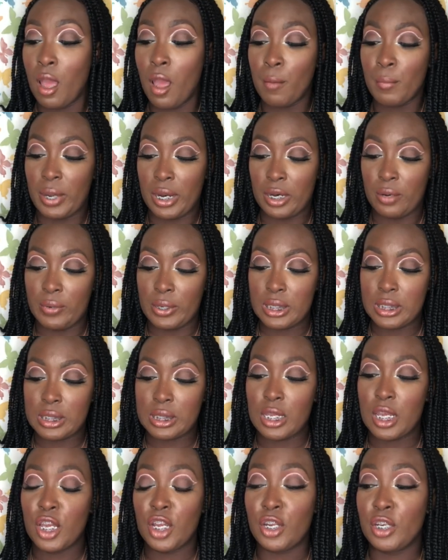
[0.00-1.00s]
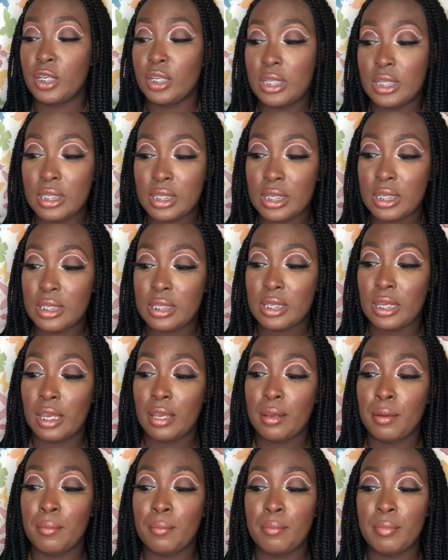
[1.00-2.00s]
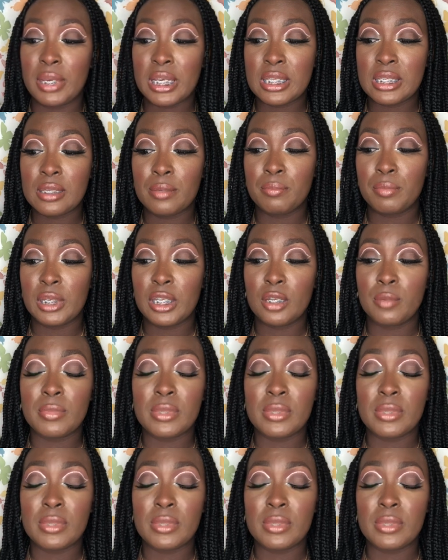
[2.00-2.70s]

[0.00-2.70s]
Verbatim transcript: But anyways, this is a mixing medium.